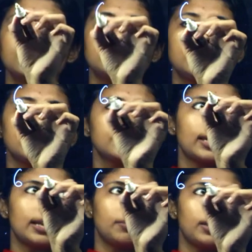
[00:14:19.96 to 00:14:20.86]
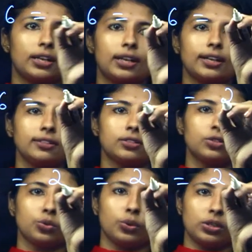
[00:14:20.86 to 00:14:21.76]
6 can be written
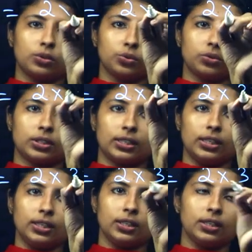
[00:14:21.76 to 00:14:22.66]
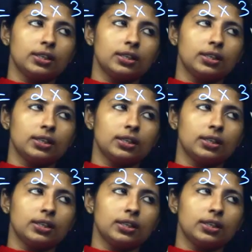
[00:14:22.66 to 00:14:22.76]
as 2 into 3.